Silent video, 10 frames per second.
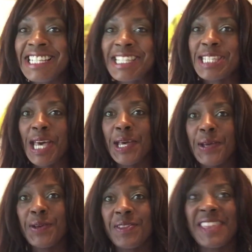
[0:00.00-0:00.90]
So
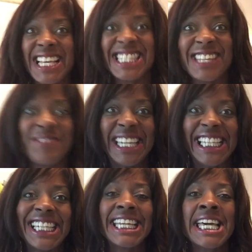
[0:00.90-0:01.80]
that's it
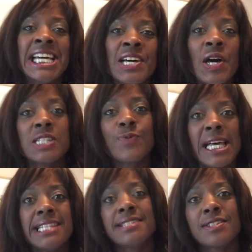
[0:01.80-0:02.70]
really. As
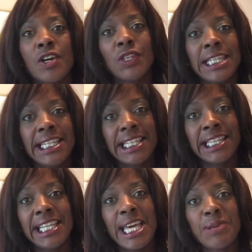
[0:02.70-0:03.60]
well as got the
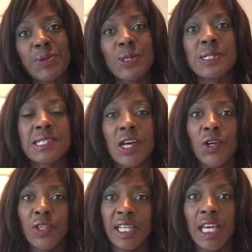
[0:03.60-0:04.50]
little labels
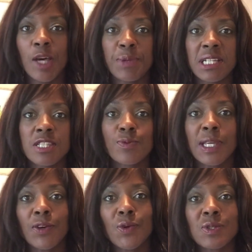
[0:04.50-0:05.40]
on the cupboards,
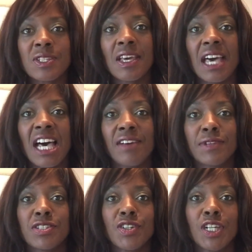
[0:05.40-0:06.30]
we also
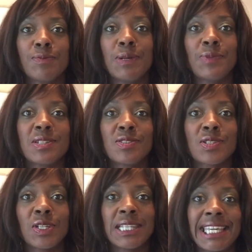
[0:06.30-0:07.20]
have a document which has
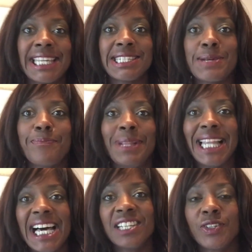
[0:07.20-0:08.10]
got the kitchen
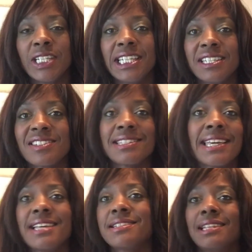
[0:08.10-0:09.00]
plan on it, just in
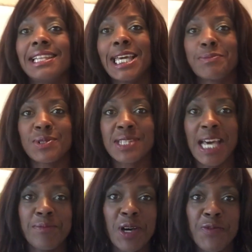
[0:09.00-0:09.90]
case any labels
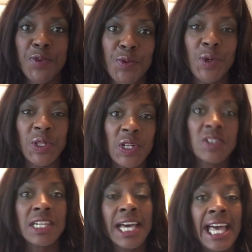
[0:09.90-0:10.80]
come off or
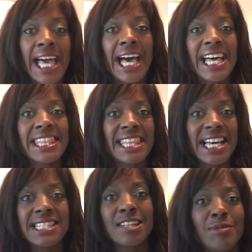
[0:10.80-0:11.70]
whatnot. And
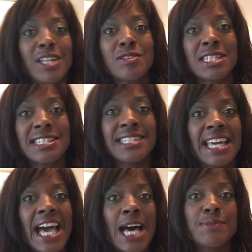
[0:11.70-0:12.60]
that's uploaded to
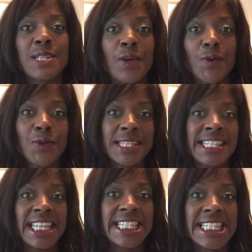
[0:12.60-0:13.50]
the app so all the
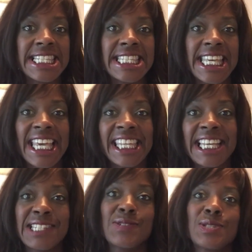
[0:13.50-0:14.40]
tenants can see it, and
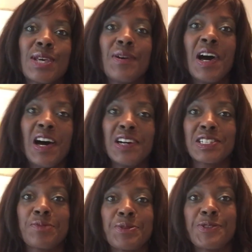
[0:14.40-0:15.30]
there's also a
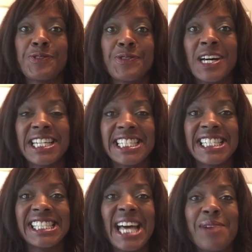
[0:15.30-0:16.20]
hard copy
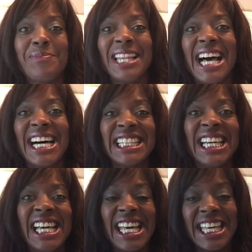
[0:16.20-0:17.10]
provided. That plan
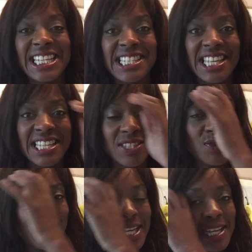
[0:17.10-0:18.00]
is
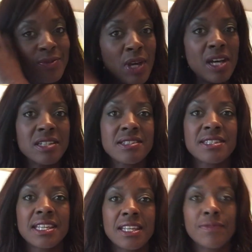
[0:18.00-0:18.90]
great, and I'll
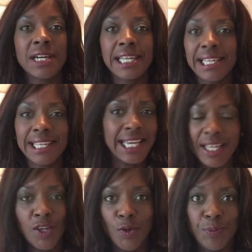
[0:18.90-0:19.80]
see if I can get
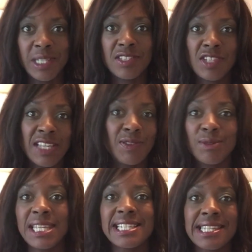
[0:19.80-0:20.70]
a copy to give you
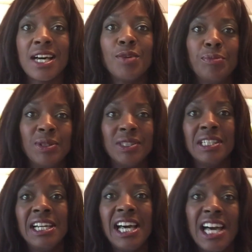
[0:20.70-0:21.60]
an example
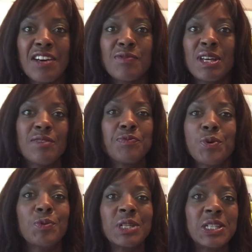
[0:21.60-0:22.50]
of
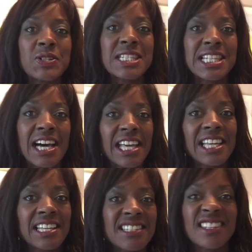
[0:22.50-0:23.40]
what one looks
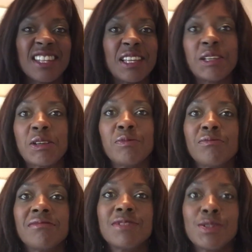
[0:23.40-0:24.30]
like so that you
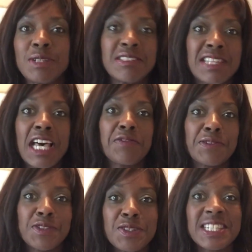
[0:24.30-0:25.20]
can do it yourself
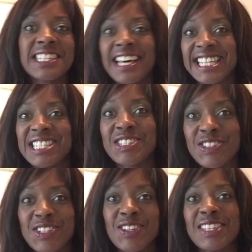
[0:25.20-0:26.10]
if you decide to
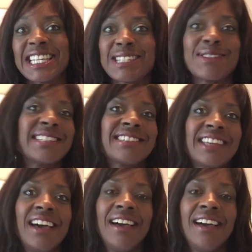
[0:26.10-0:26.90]
do this, which